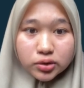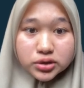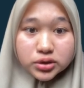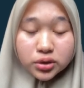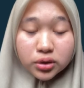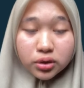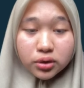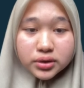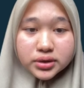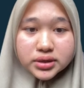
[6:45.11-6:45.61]
use
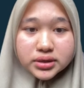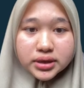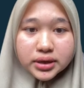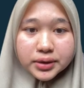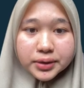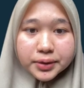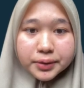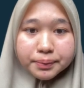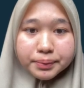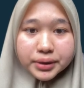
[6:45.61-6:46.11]

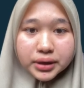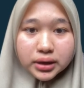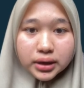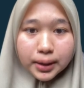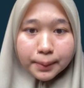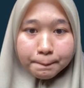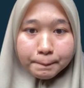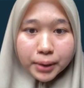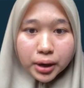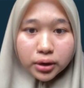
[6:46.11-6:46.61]
considerable
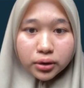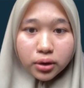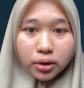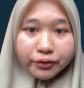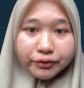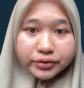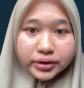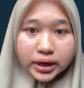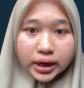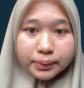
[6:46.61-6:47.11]
amount
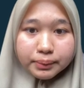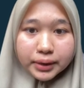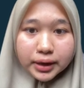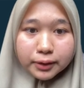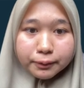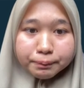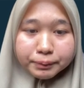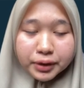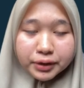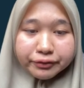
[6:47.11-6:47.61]
of debt
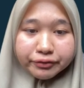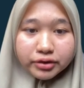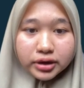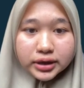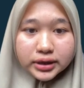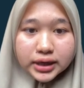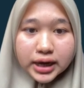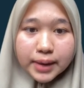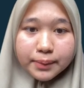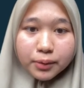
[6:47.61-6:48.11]
and prefer
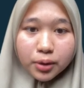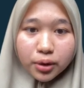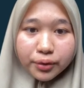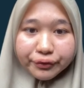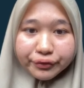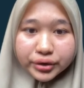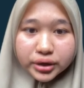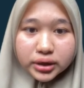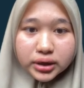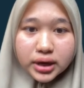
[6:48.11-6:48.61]
debt
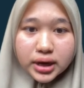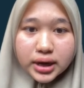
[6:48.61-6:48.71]
over